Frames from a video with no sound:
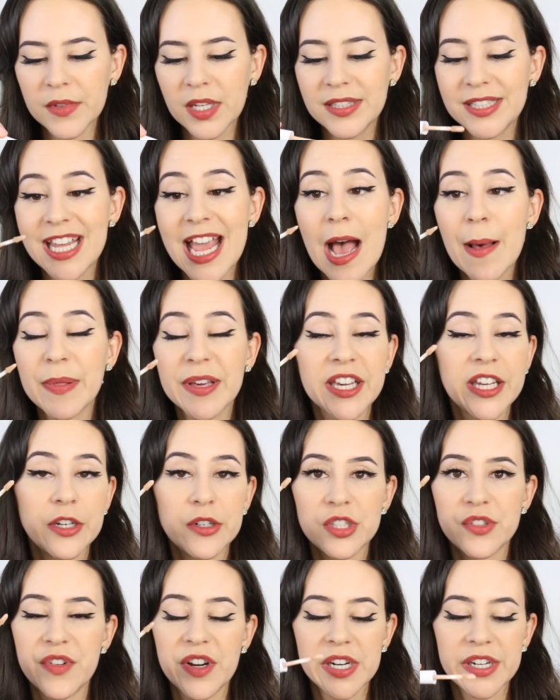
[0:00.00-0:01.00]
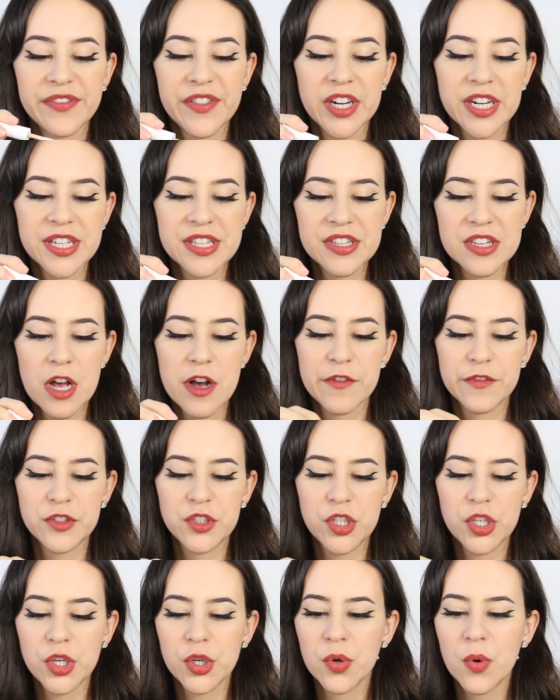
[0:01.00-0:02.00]
The applicator is very, very soft
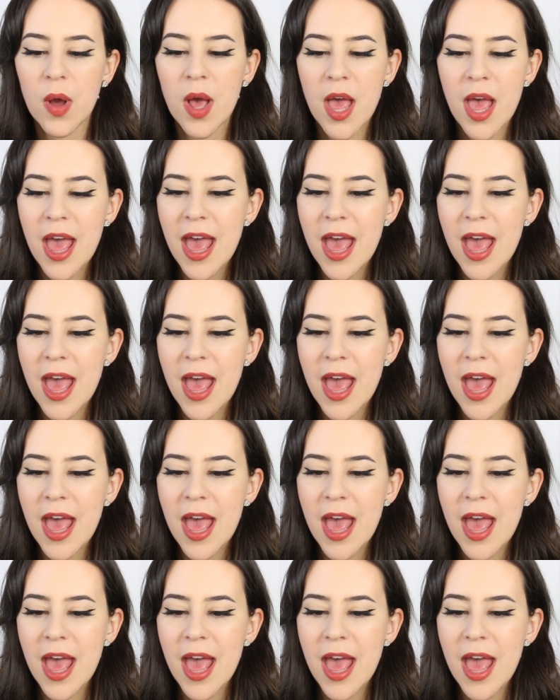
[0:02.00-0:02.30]
too.